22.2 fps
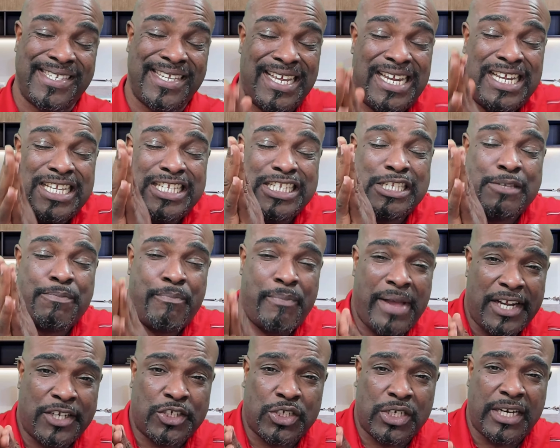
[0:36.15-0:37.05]
and
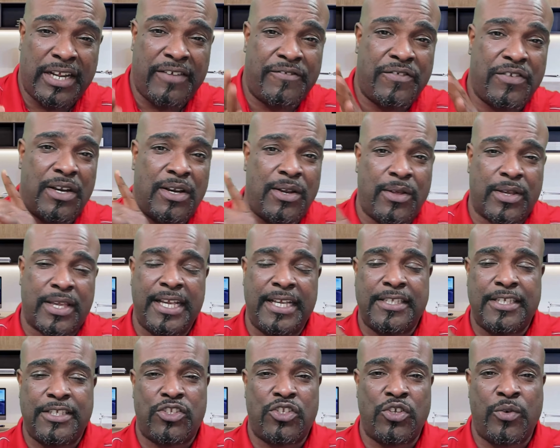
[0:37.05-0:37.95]
especially if you're looking
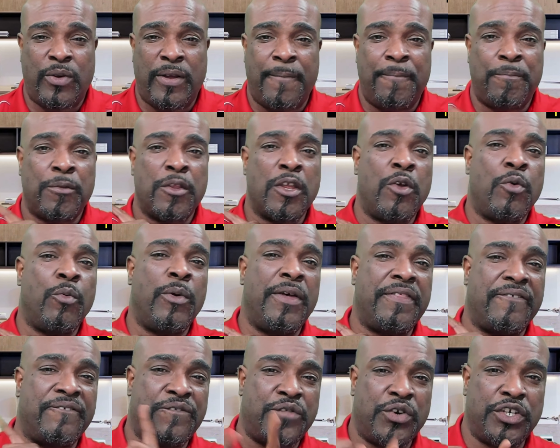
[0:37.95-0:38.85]
to do it with
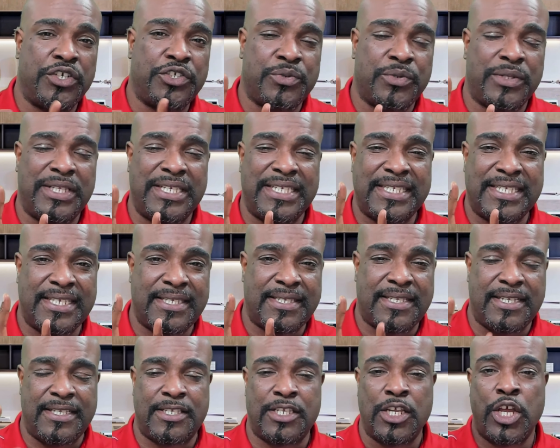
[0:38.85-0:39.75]
virtual
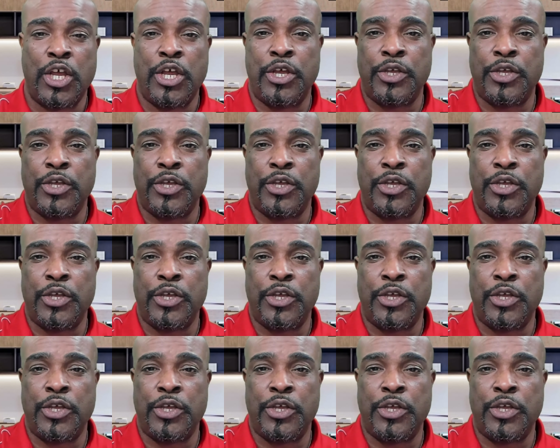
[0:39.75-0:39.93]
assistants,